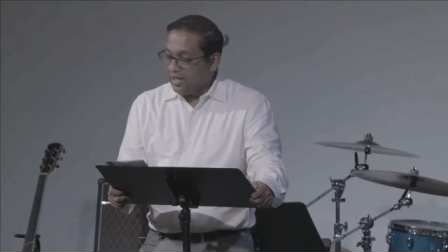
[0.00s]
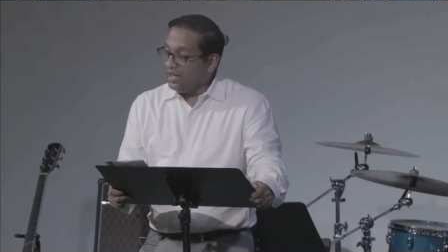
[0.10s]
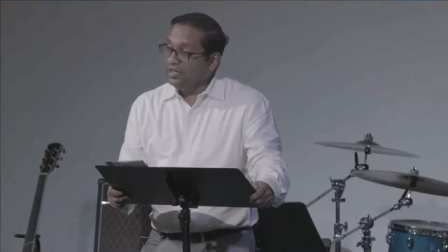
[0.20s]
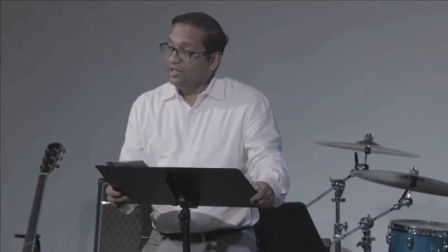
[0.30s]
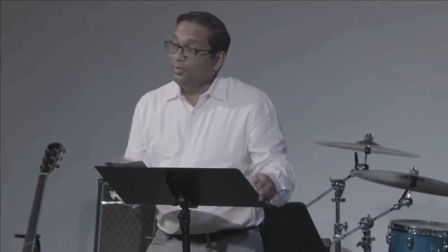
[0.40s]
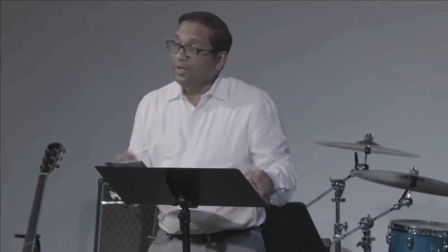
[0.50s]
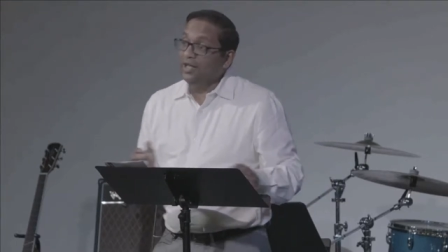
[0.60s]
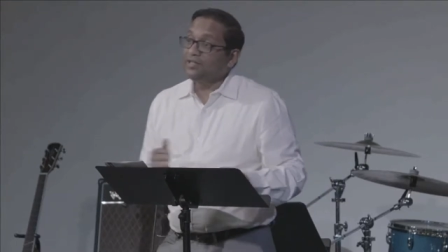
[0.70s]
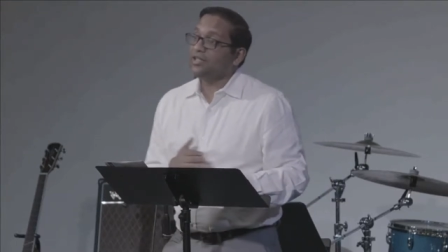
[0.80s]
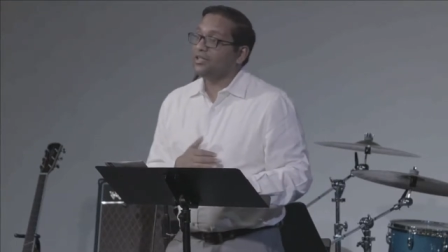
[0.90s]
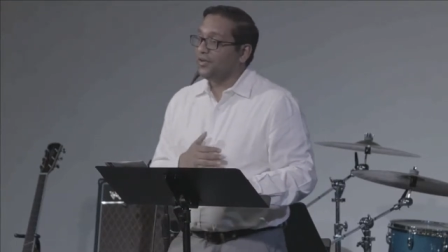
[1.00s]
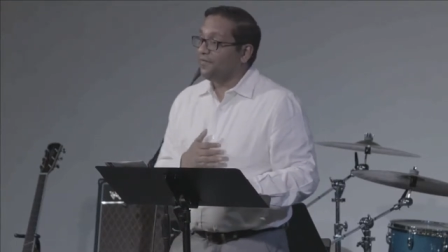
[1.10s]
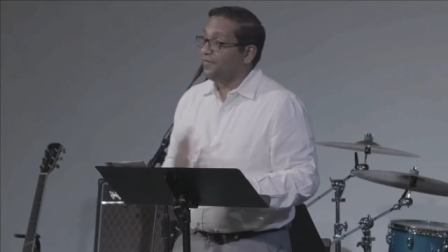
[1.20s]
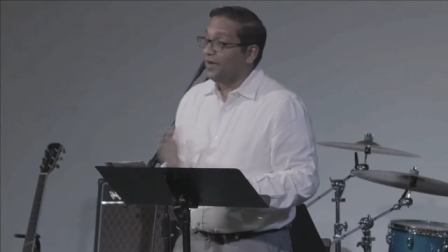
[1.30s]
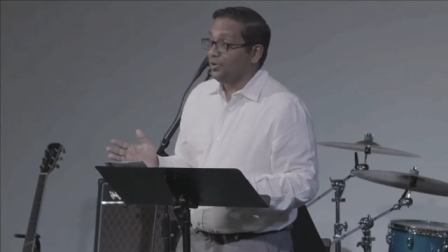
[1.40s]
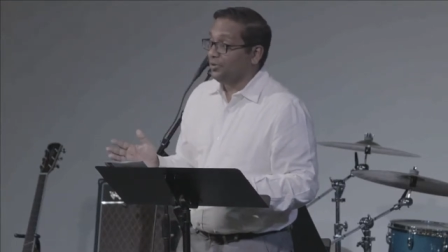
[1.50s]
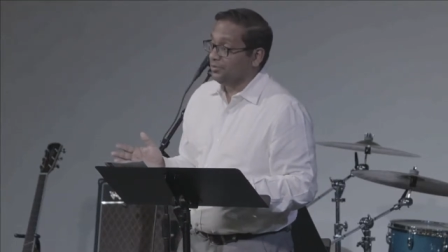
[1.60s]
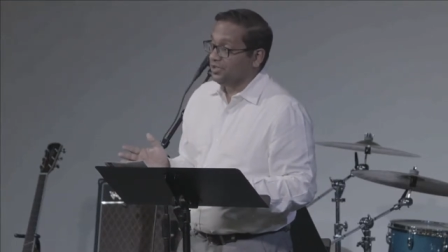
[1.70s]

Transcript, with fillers: And he commands that they follow him.